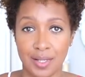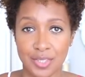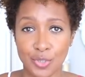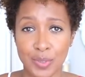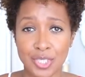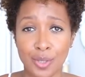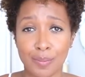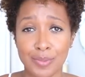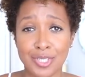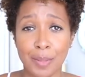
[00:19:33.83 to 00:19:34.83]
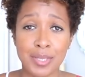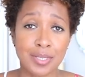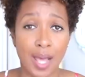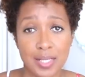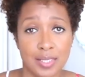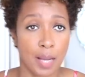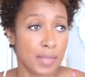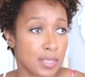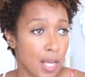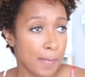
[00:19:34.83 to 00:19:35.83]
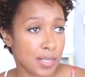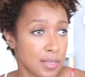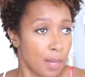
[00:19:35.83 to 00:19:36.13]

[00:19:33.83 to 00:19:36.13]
Summer, summer, summer, summer, summer, summer,